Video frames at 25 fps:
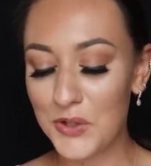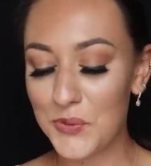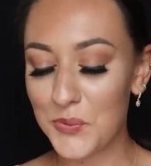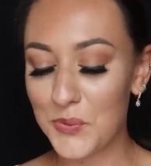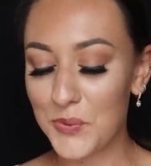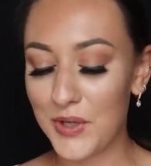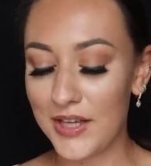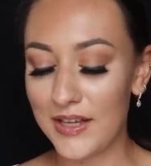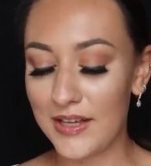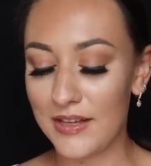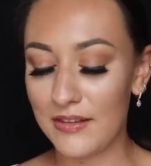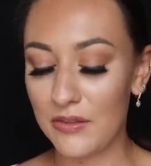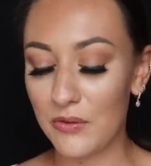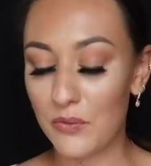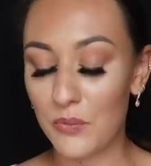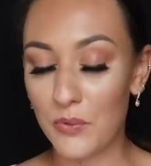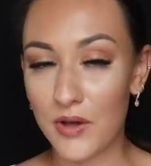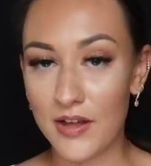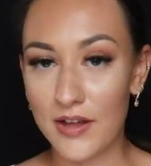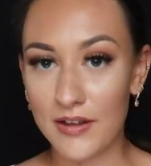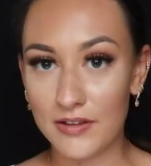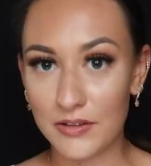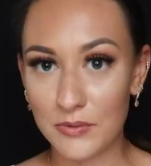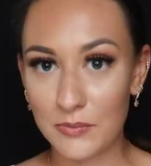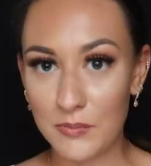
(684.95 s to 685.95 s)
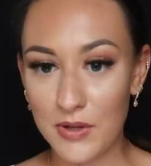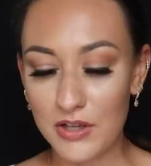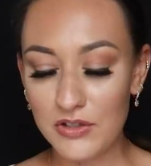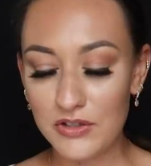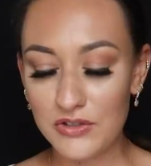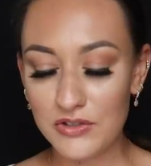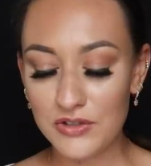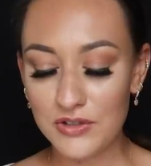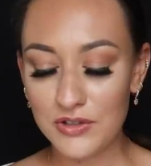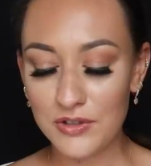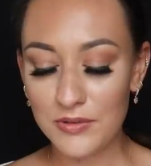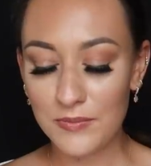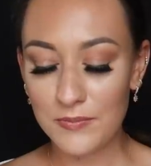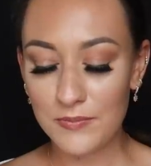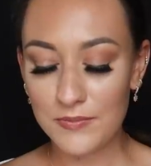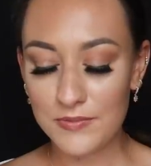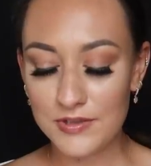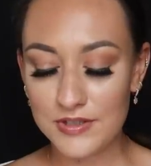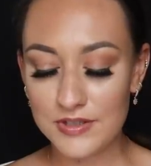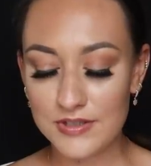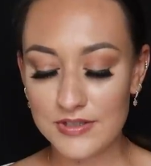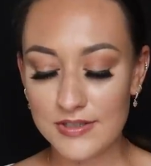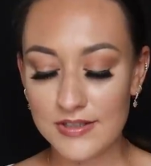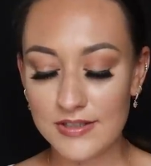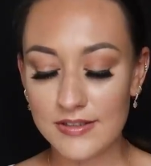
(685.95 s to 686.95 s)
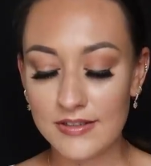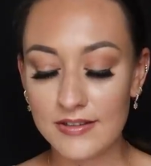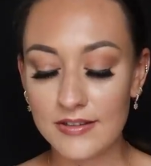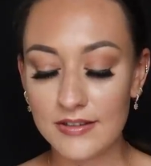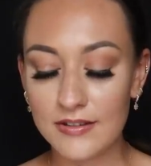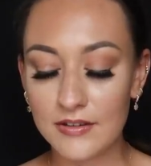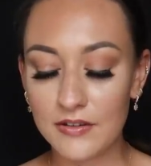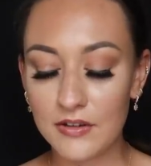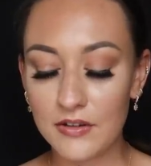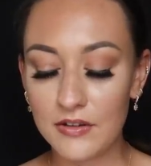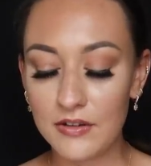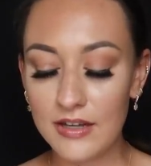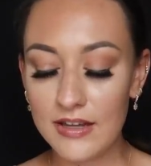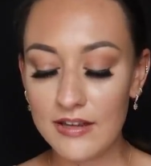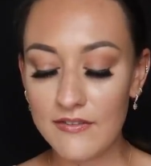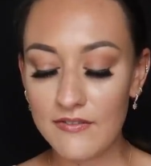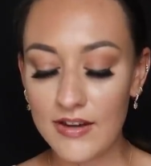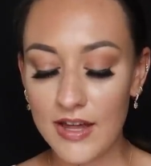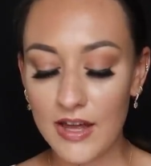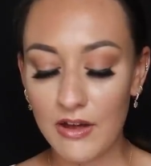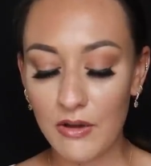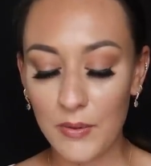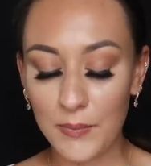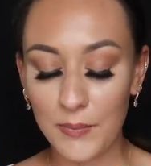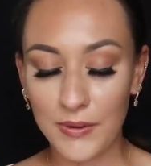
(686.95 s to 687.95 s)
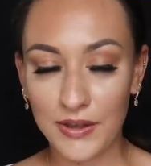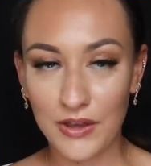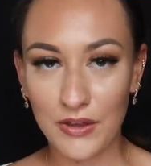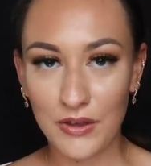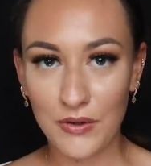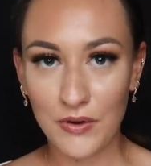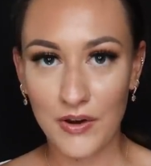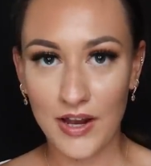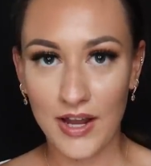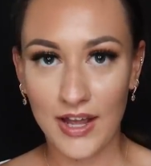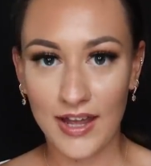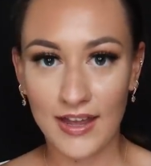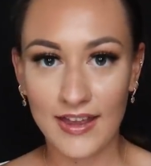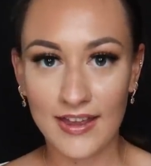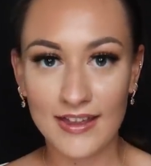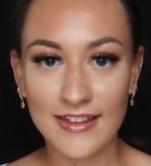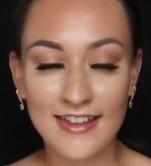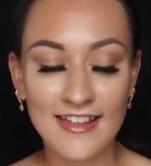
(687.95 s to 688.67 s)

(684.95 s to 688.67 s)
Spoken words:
with wild mushrooms, cauliflower puree,